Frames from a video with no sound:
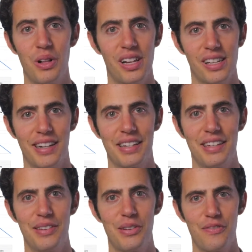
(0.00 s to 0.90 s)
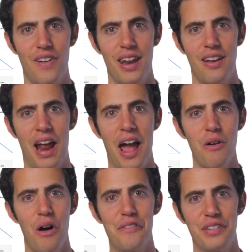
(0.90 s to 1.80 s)
Analytics, you can find out how
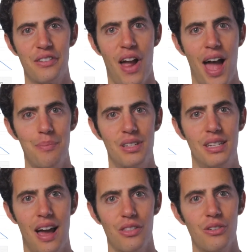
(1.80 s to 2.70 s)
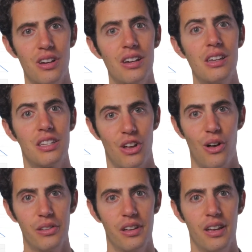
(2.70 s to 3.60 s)
often your app is downloaded and
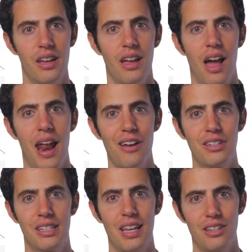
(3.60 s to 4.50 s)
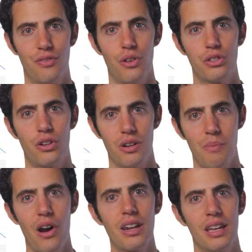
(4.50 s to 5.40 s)
installed, and how successful certain
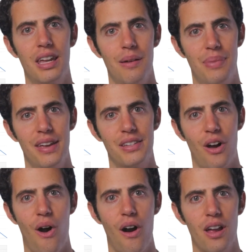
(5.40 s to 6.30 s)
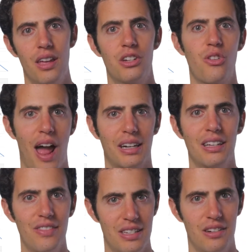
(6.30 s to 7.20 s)
marketing campaigns are in
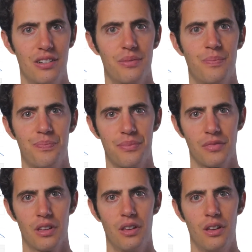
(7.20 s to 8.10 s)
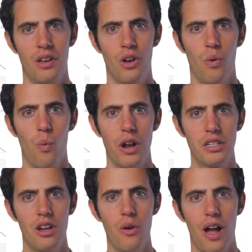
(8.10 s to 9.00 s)
attracting visitors. Want to
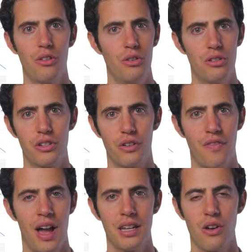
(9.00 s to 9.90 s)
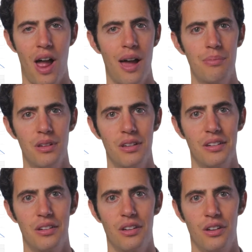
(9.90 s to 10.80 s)
know how users are finding your app?
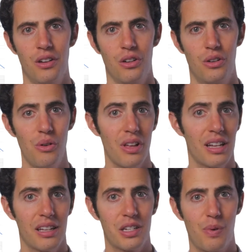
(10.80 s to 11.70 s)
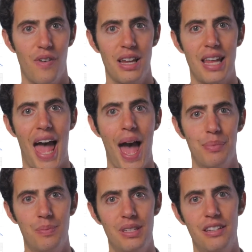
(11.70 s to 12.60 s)
Google Analytics provides
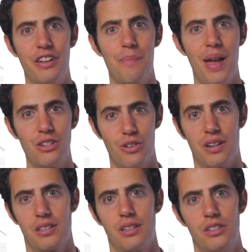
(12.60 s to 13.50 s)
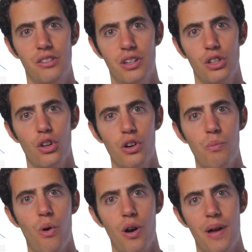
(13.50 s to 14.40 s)
app-specific metrics so you can learn
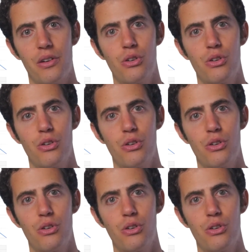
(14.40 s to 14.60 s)
more about